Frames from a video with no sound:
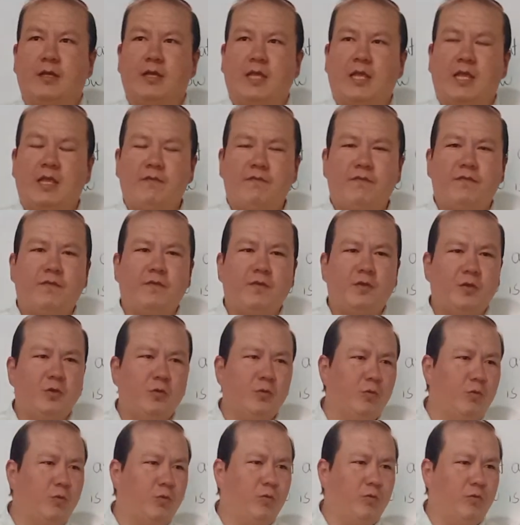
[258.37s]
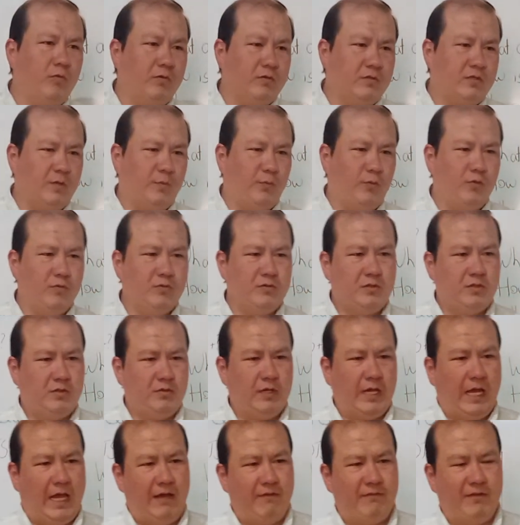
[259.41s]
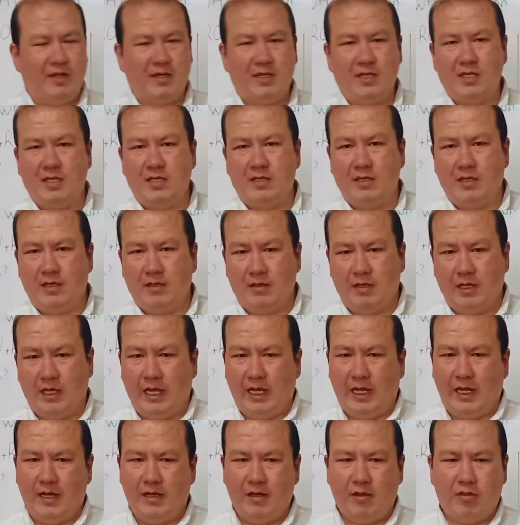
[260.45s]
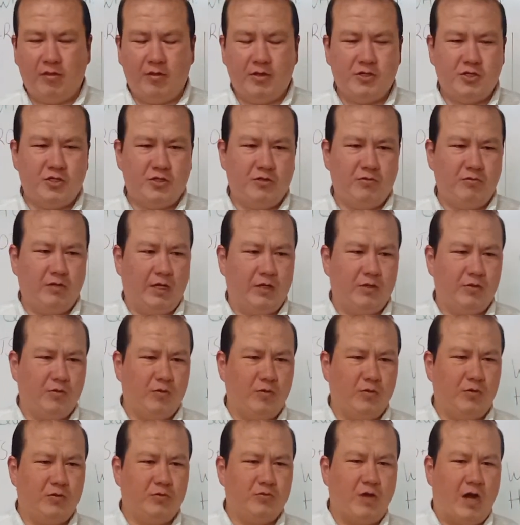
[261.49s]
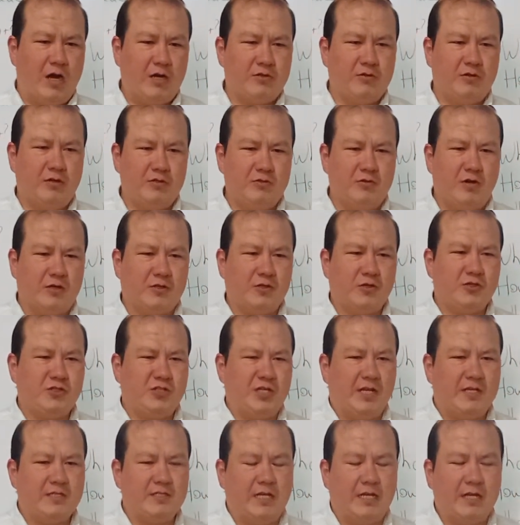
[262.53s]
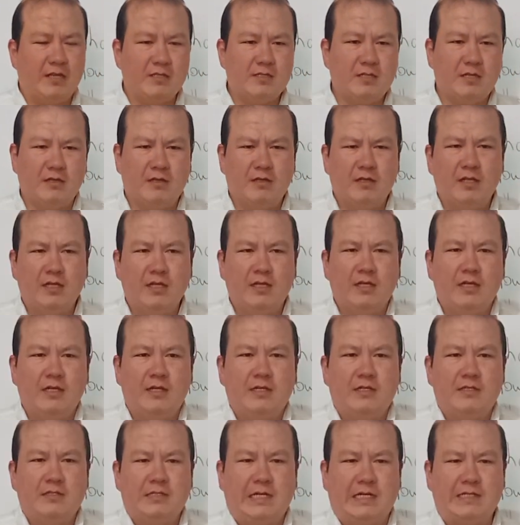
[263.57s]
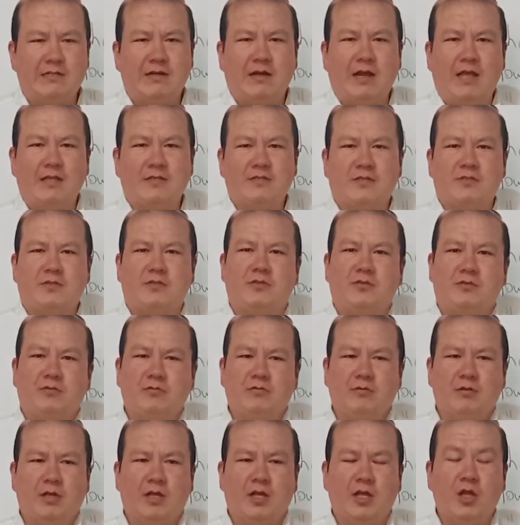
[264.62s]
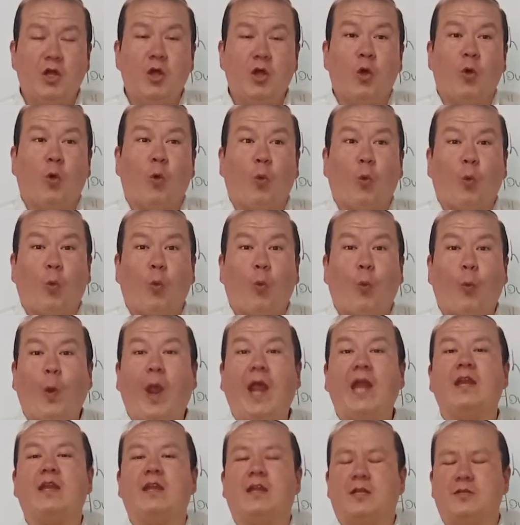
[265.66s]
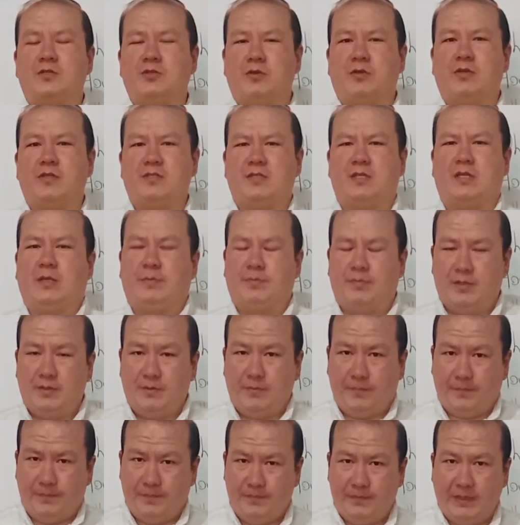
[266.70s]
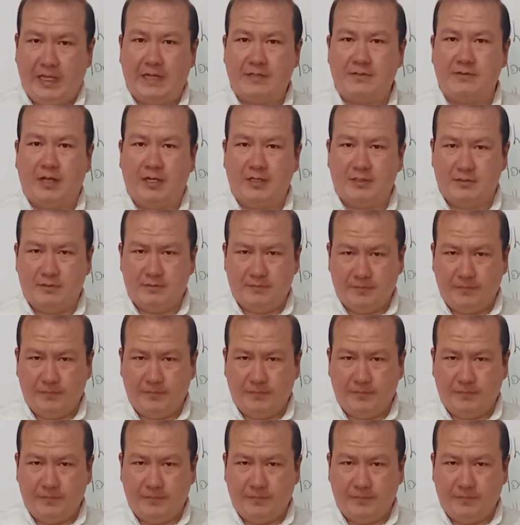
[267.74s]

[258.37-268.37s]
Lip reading: if you suppose you have any health issue and you go to doctor checks and doctor asks you, when do you sleep at night?